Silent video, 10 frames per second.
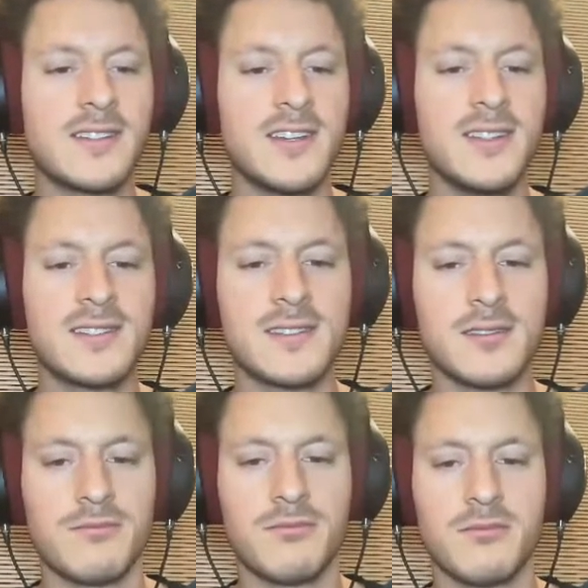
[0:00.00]
hits,
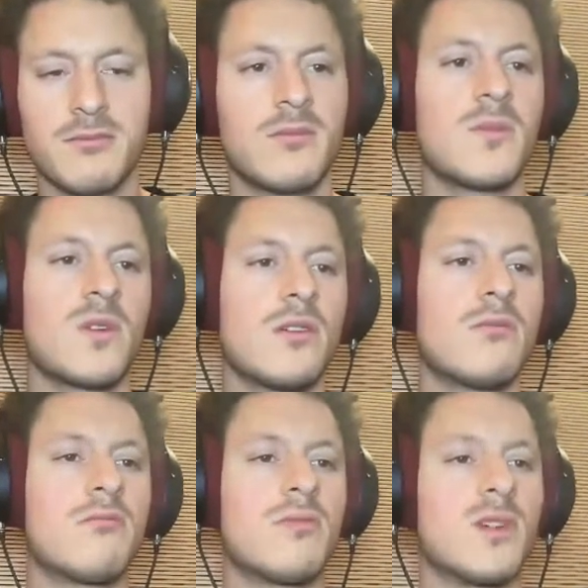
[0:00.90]

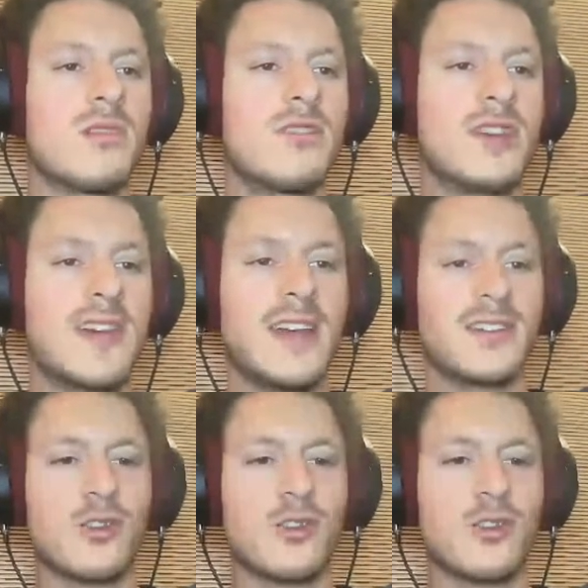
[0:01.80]
the gate is